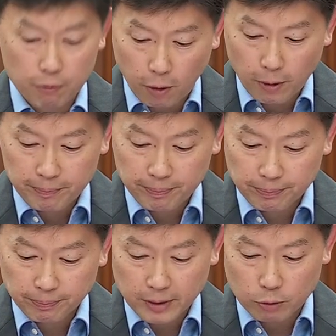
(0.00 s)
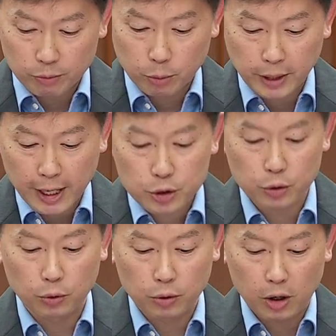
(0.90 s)
for, with
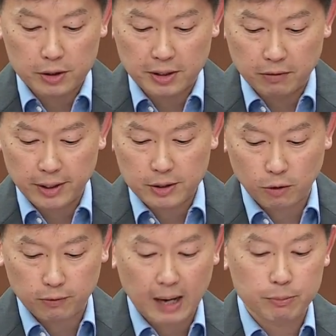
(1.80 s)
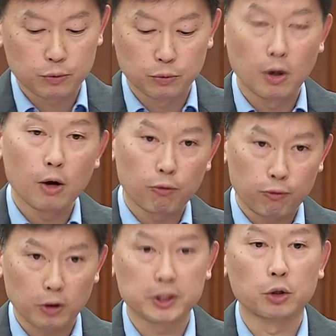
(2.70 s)
potential cost savings of up to
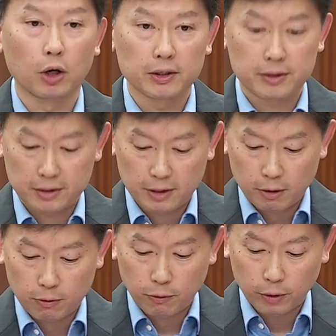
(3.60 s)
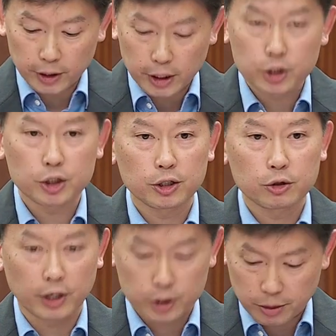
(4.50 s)
$40 for each
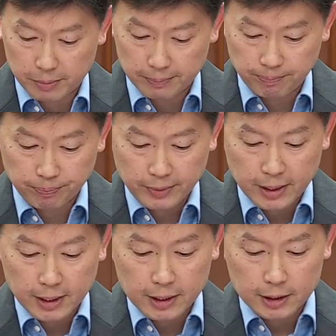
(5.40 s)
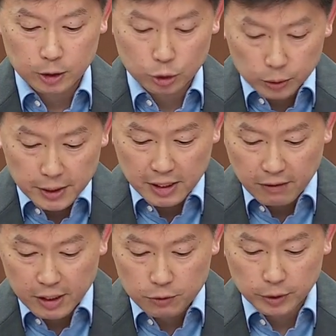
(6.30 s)
transshipment. The total
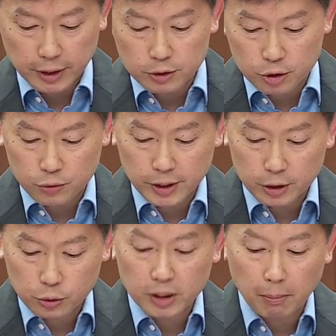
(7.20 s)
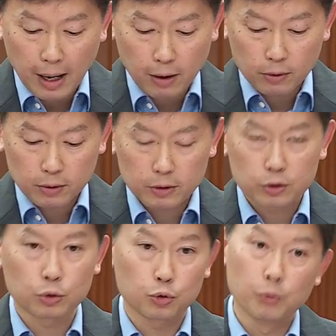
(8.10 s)
savings for the industry could amount
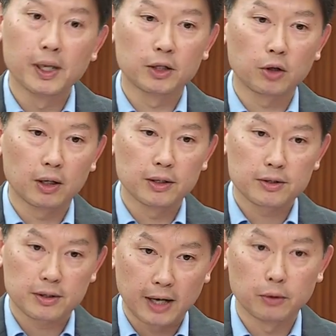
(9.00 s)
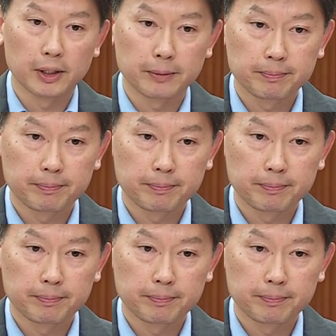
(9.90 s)
to $2 million annually.